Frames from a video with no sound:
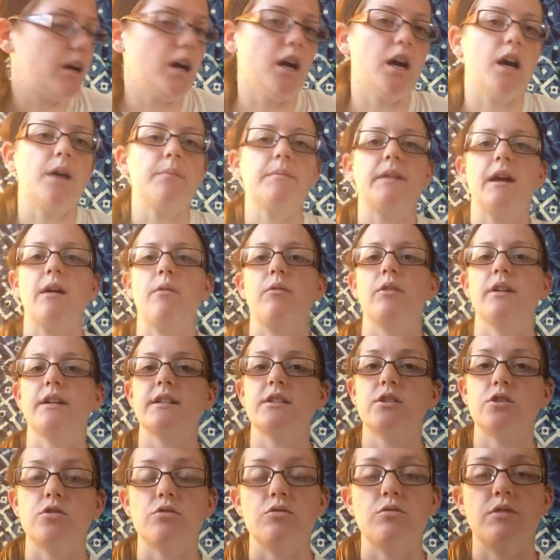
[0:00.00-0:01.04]
Now we'll get
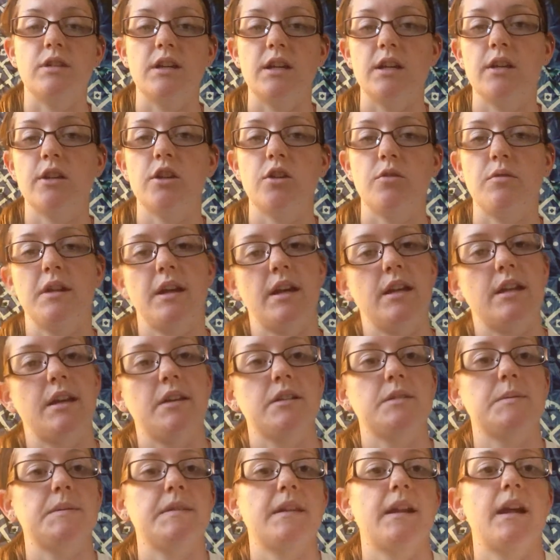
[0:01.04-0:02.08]
to the Q&A
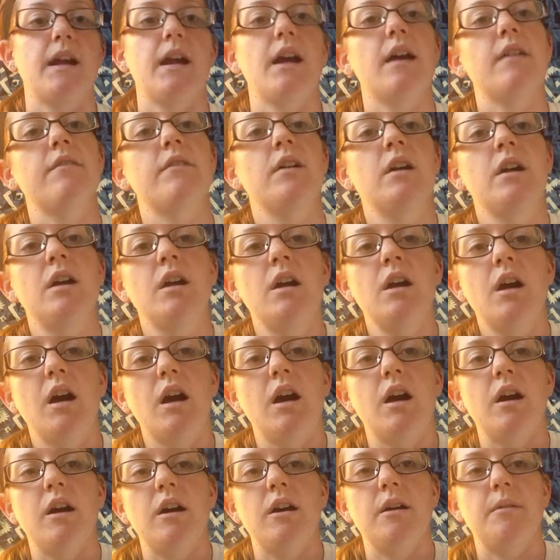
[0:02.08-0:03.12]
announcement that I
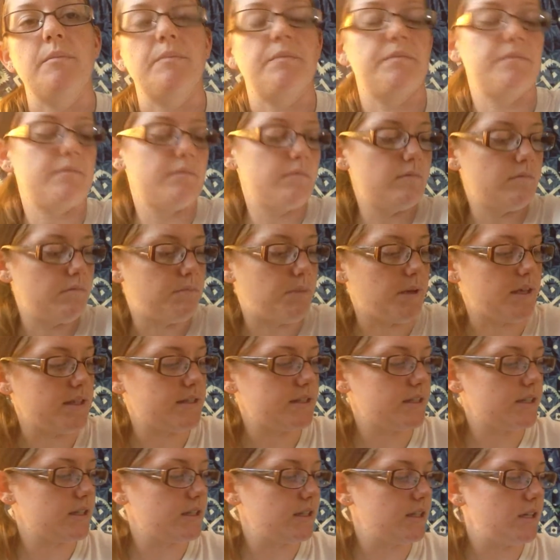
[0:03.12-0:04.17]
have.
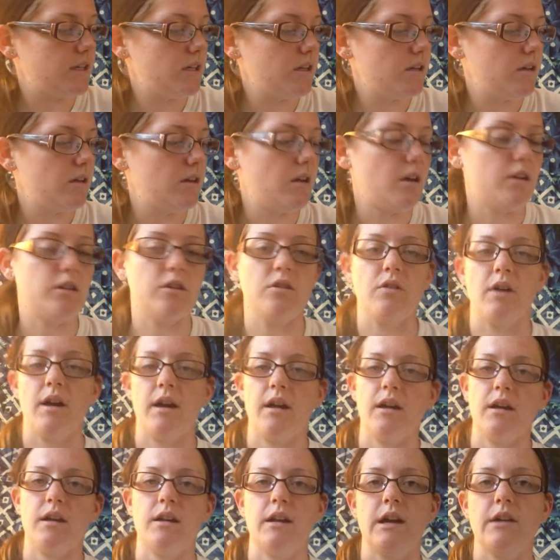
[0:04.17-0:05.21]
Basically, you know,
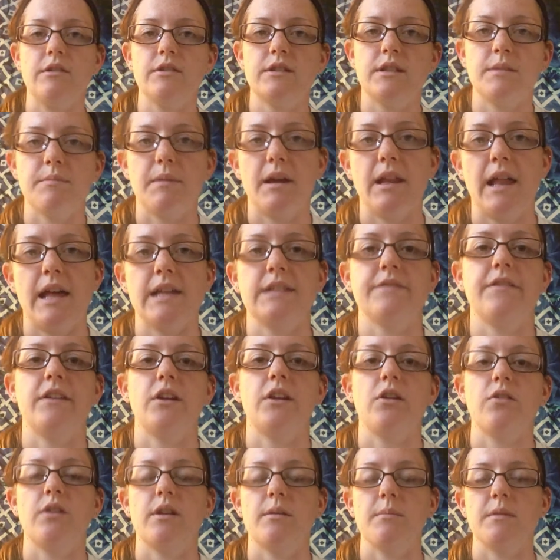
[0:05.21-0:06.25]
I announced in my last
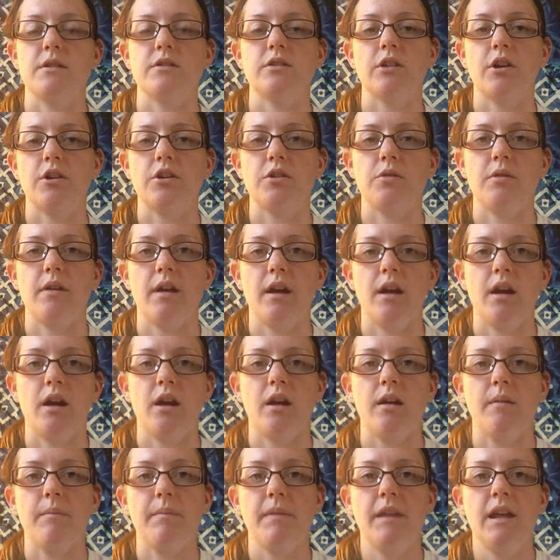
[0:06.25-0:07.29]
video that I'm going to start doing
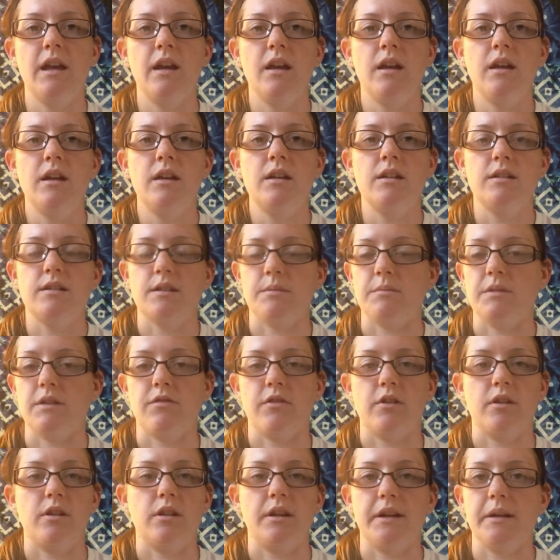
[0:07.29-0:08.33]
some
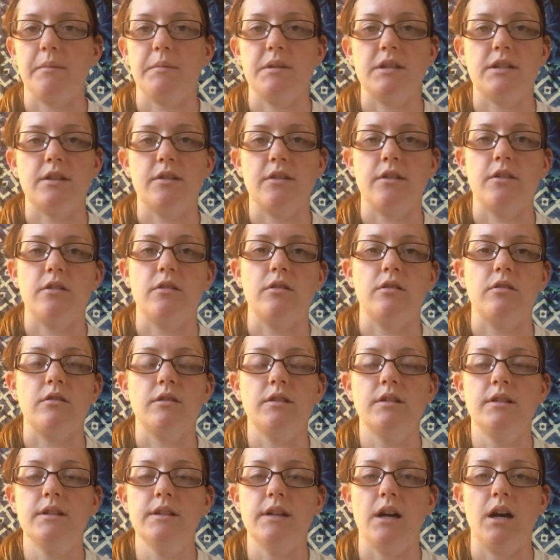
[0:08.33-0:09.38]
different like material,
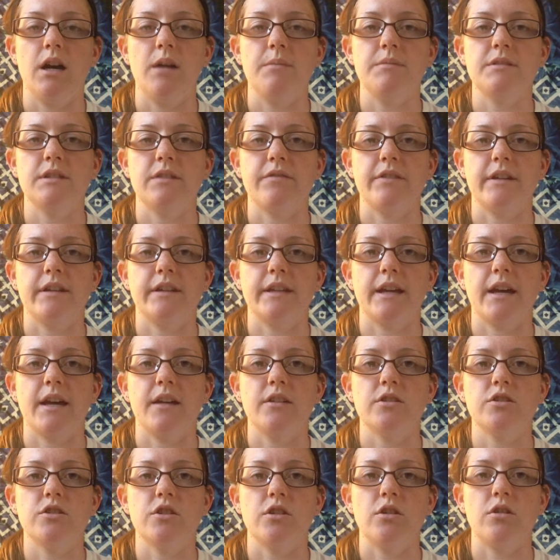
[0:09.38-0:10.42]
stuff like
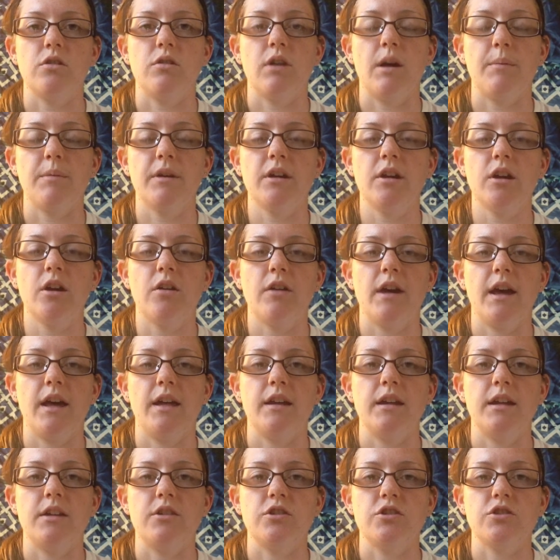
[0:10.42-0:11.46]
that. So I'm going to go
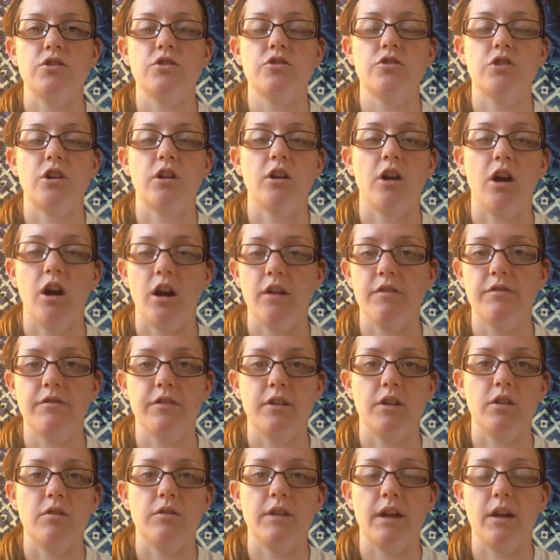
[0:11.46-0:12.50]
ahead and just start off,
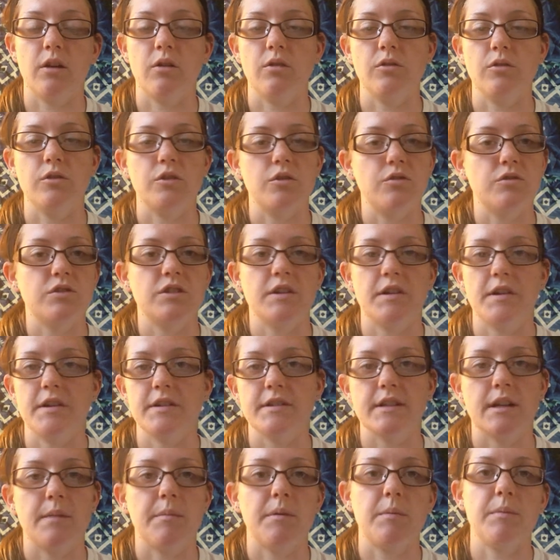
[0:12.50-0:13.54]
you know, that whole new series
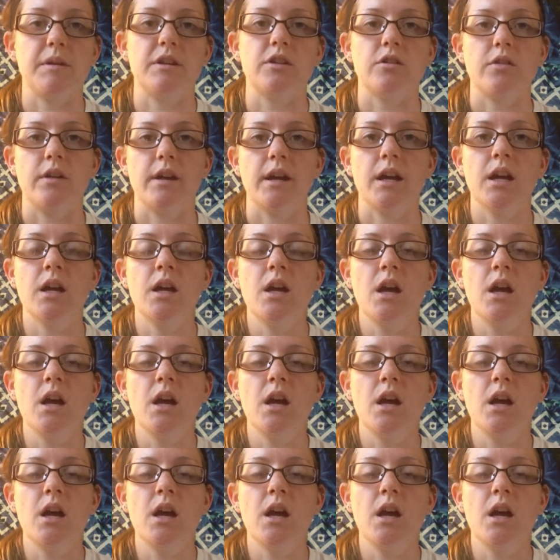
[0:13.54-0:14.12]
that I'm going to be doing